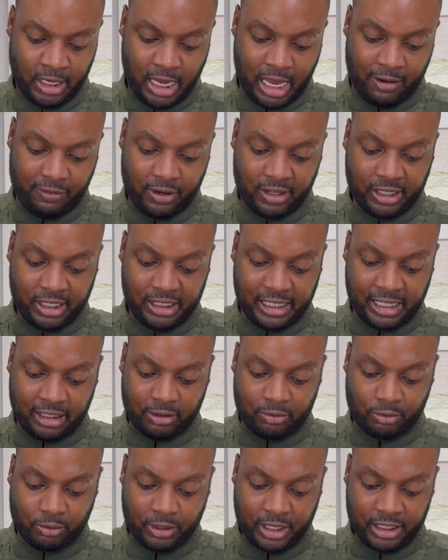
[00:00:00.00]
I've already let
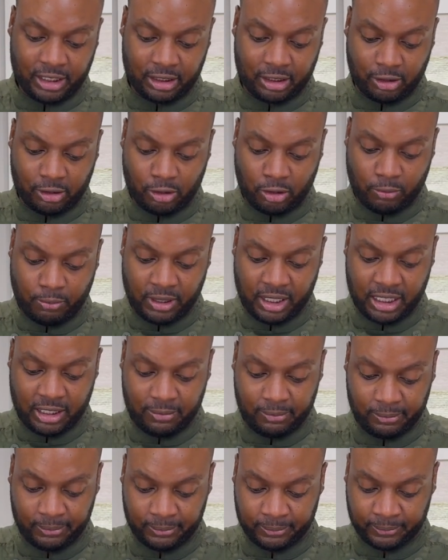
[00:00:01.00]
them rest a little bit
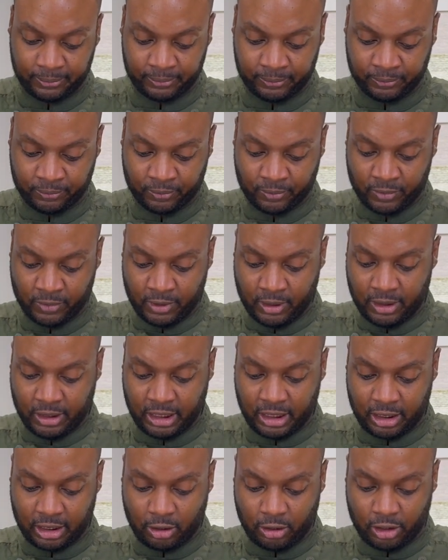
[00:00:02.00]

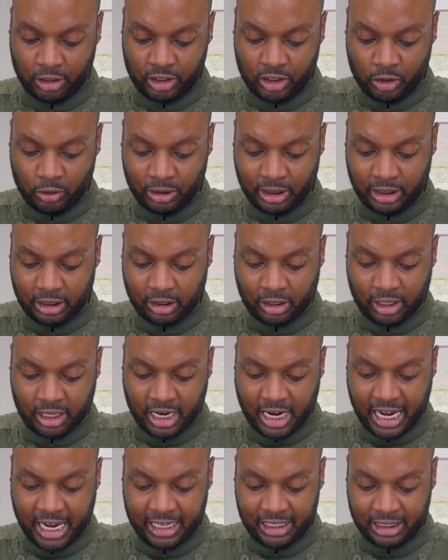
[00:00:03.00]
just so the juices are
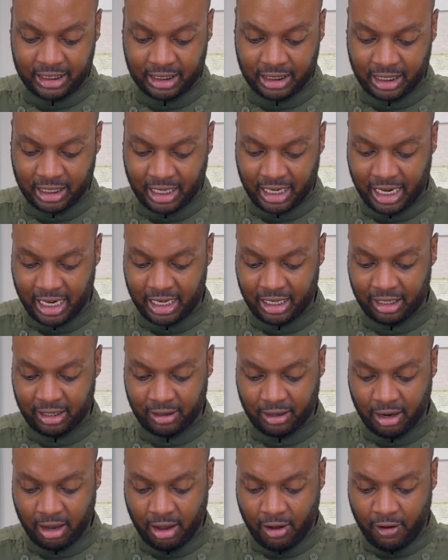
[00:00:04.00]
nice and
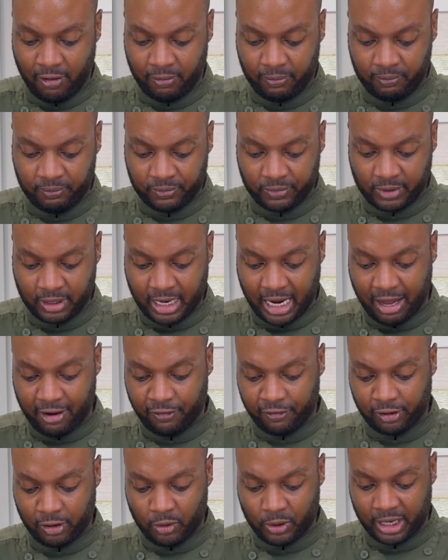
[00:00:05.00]
not
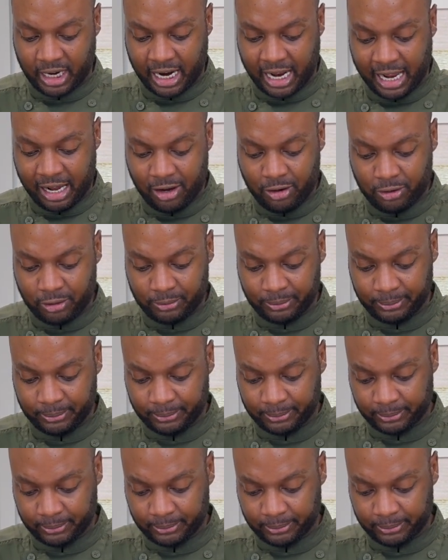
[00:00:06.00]
flowing out.